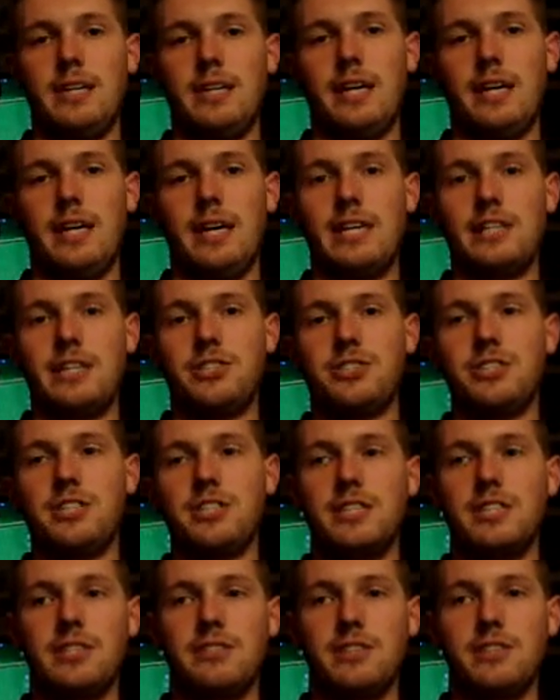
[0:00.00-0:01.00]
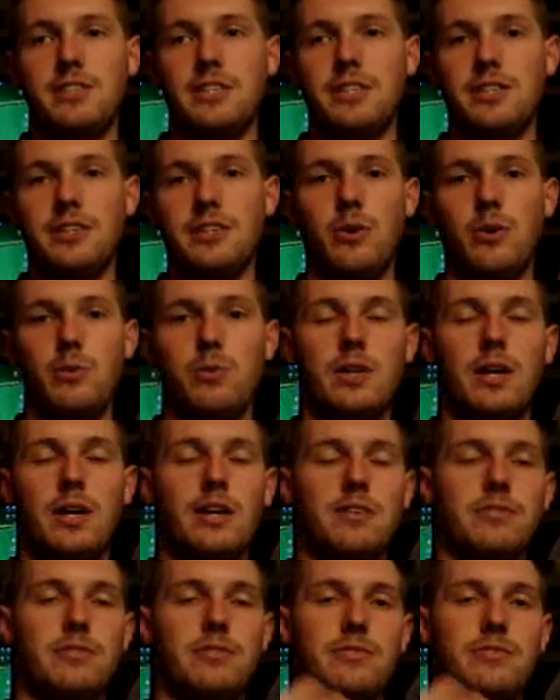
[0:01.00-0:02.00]
HGTV, a
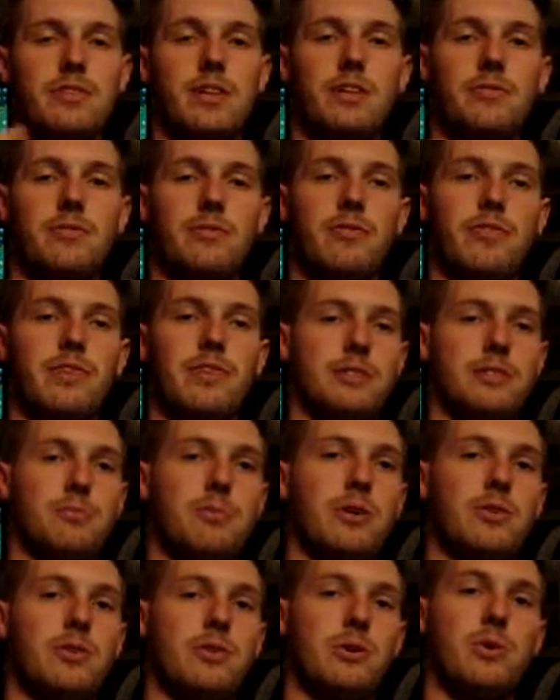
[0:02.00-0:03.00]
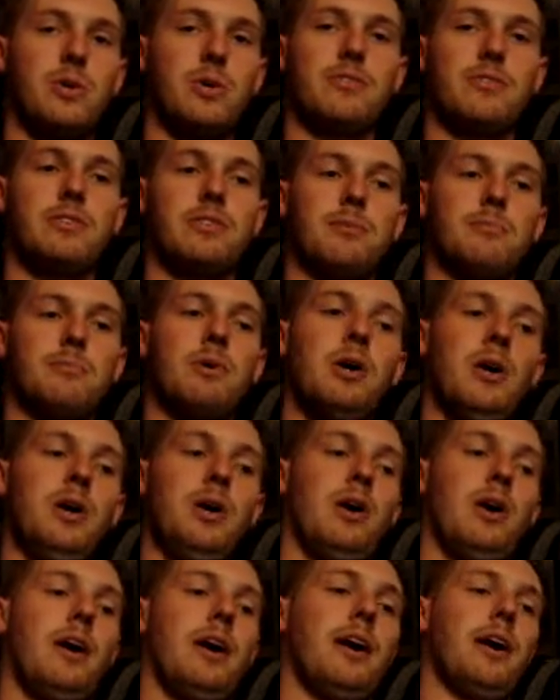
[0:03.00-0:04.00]
lot of things about the quick flip.
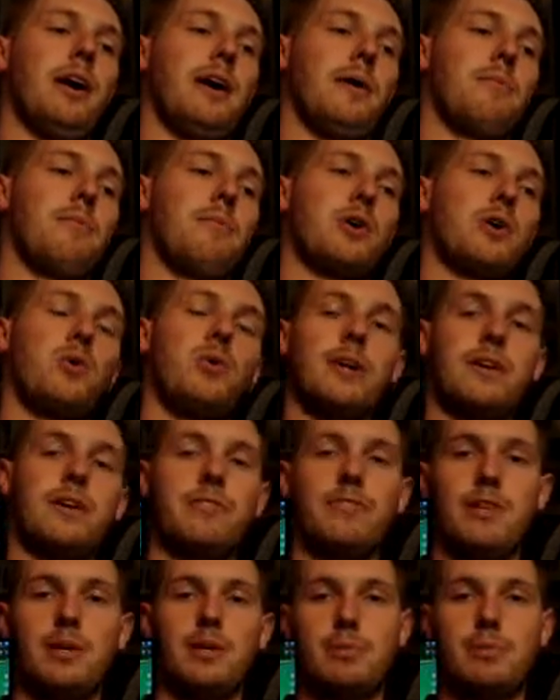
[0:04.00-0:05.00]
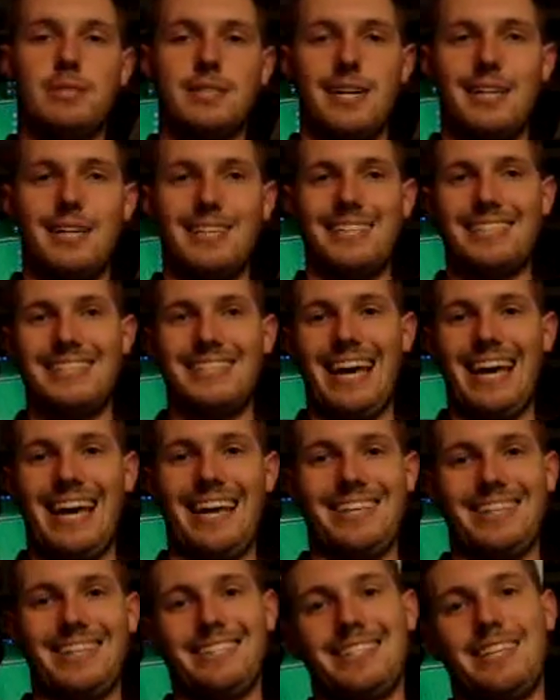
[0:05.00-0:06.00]
The quick flip is kind of
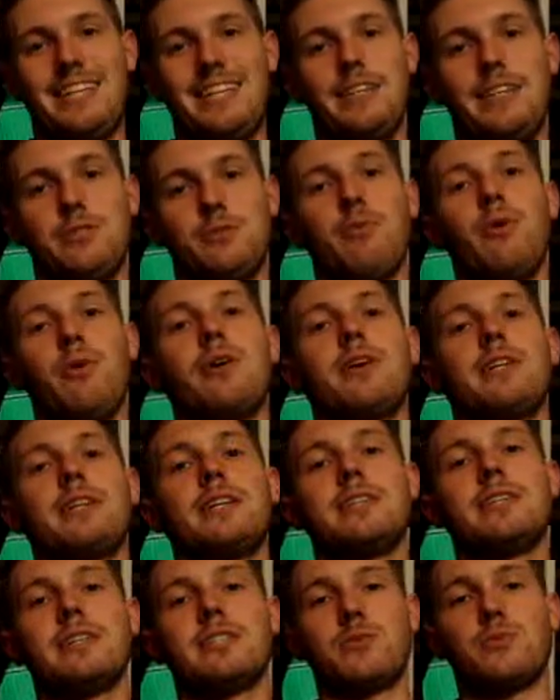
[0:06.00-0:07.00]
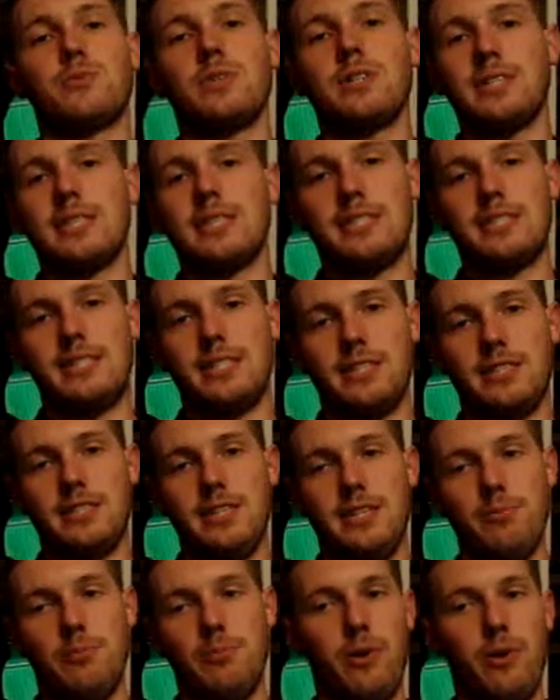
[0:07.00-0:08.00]
dead in today's market. It doesn't really
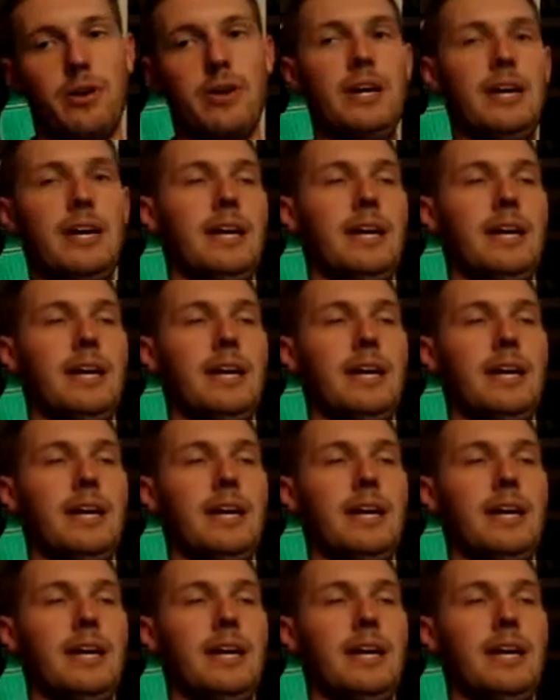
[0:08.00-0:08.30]
exist anymore.